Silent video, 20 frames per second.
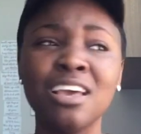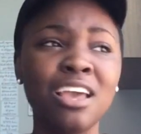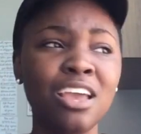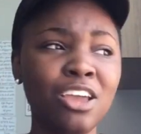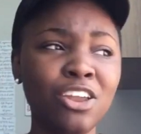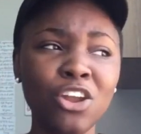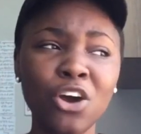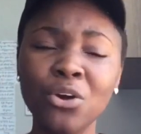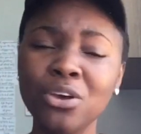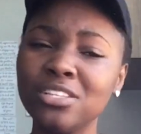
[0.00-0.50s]

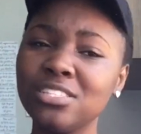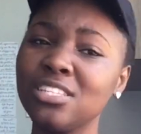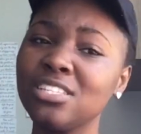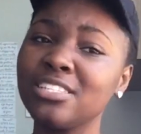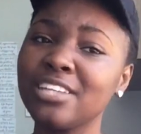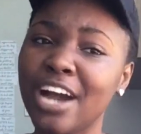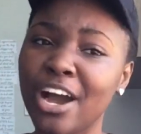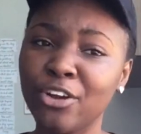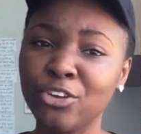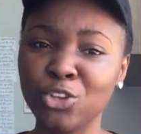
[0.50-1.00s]
it's
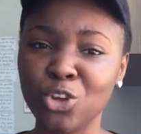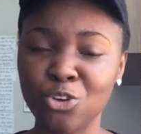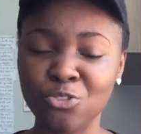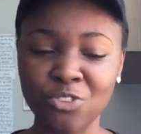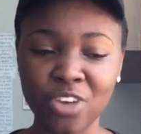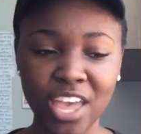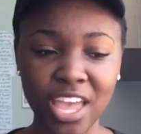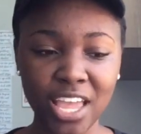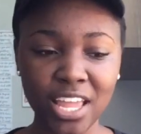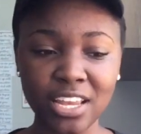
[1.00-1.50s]
just out of
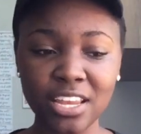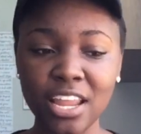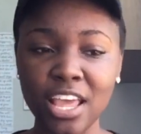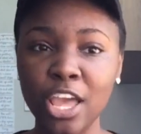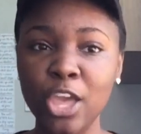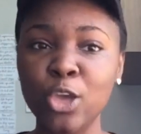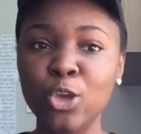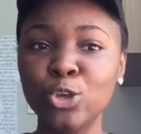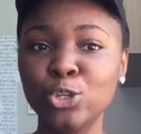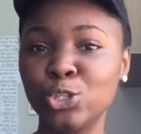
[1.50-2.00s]
hand,
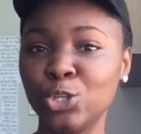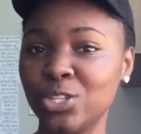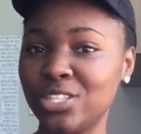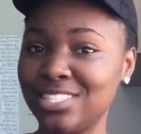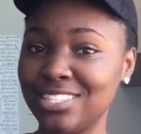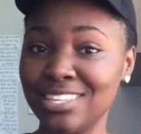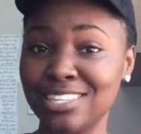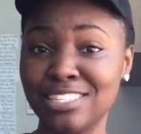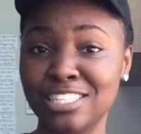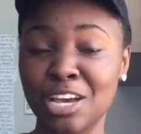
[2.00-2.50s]
you should
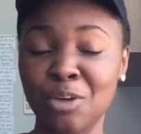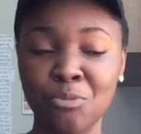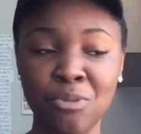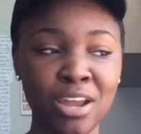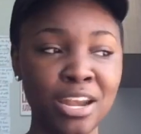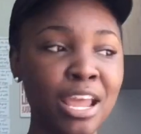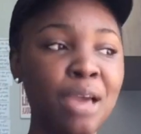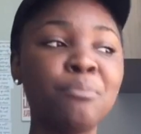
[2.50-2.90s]
see someone.